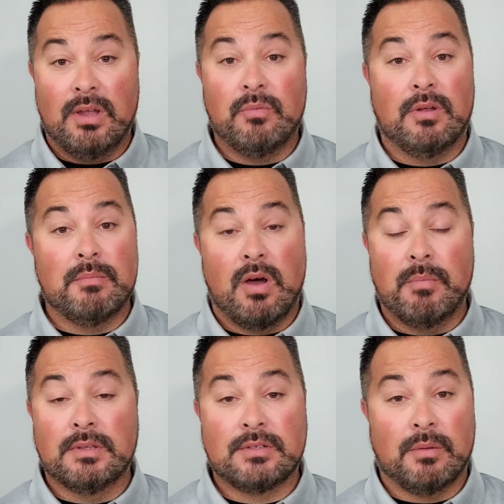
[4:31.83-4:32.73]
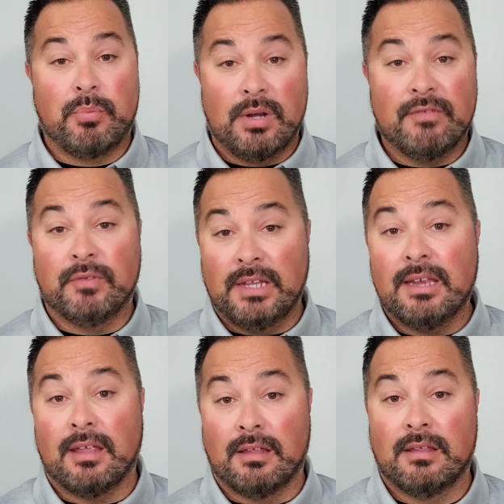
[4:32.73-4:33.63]
Winwood moments are pretty
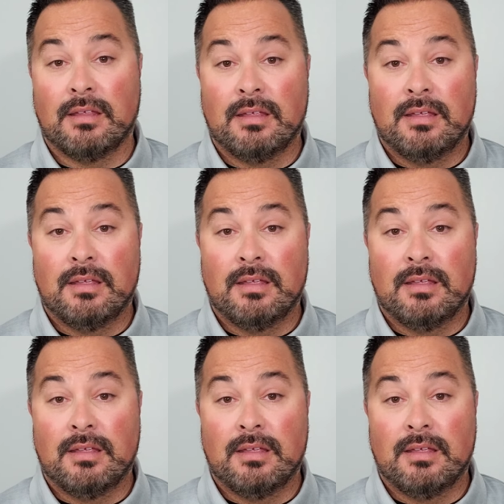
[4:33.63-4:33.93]
fleeting.